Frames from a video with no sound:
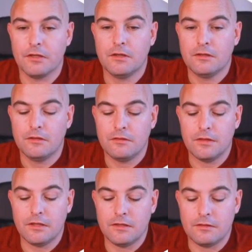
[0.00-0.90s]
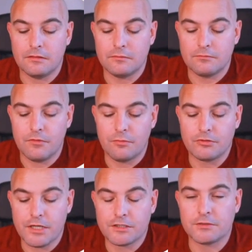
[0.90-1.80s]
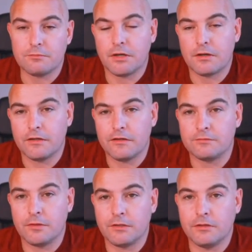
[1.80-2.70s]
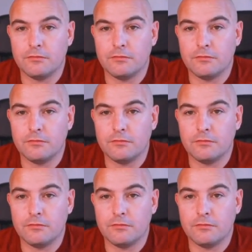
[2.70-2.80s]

the projection part is when you